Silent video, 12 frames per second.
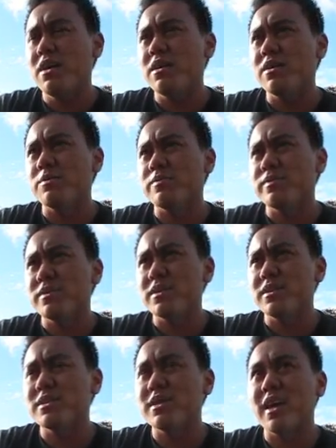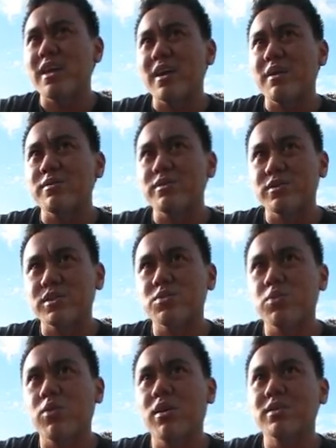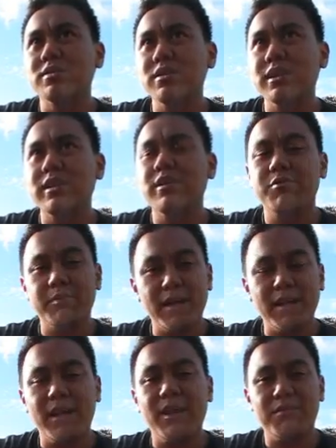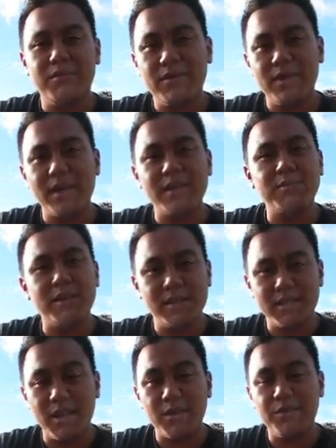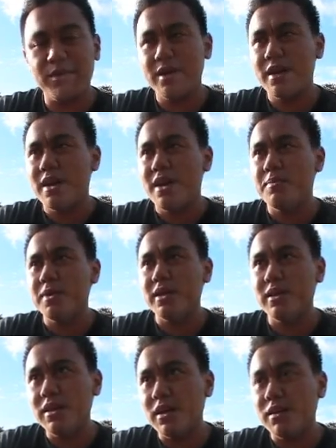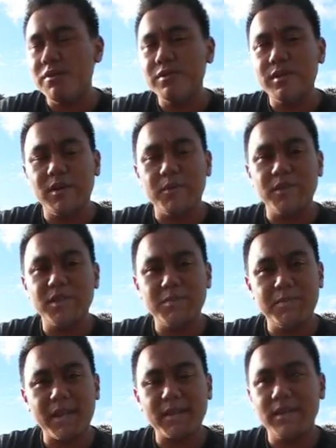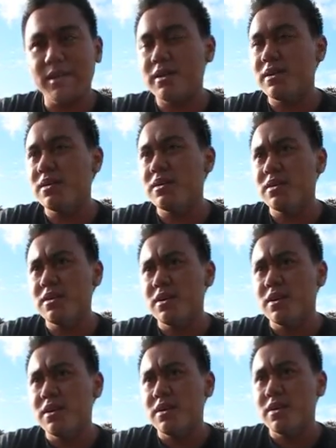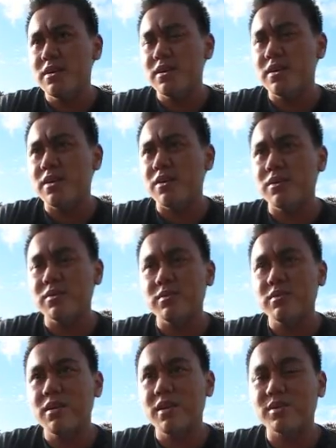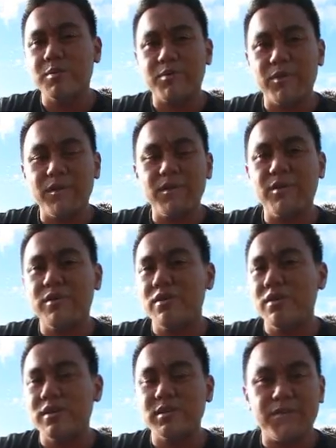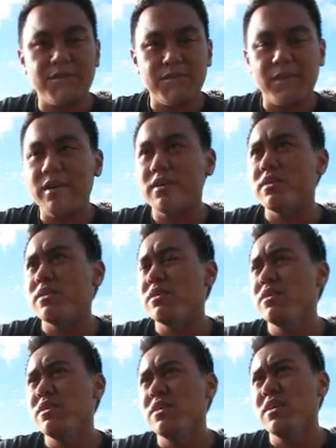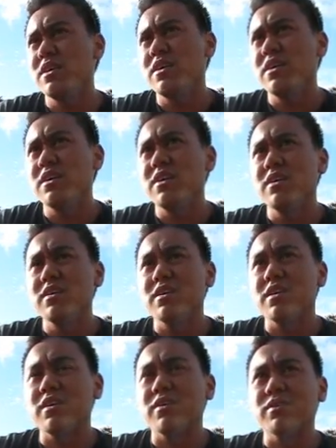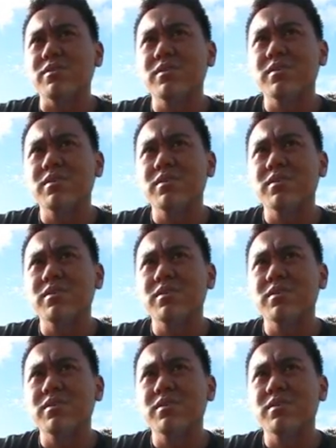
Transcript: Um, is that I just want to live my life as myself and be loved and respected. You know, as a brother, as a friend, you know.